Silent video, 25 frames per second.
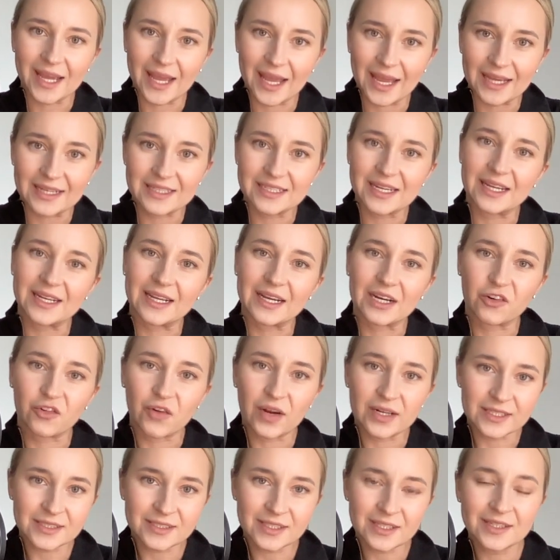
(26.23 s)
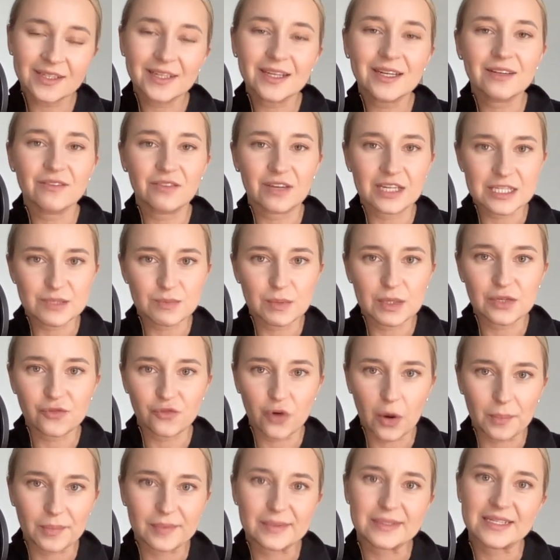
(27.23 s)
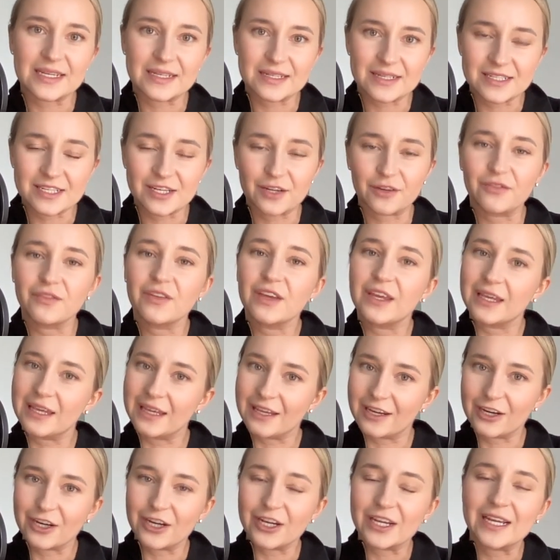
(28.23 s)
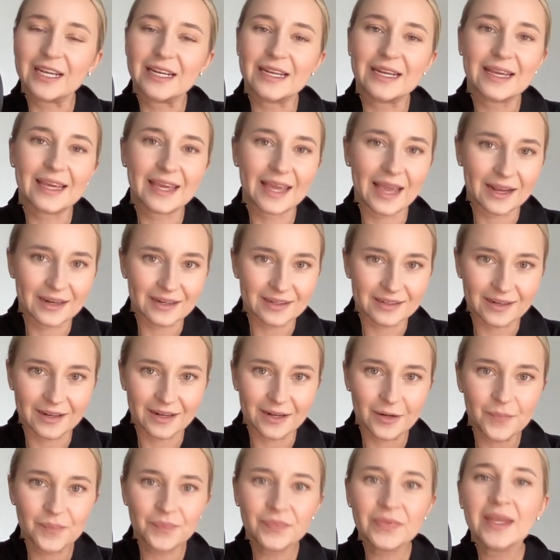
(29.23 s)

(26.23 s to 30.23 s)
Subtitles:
and an accredited investment representative here in Canada.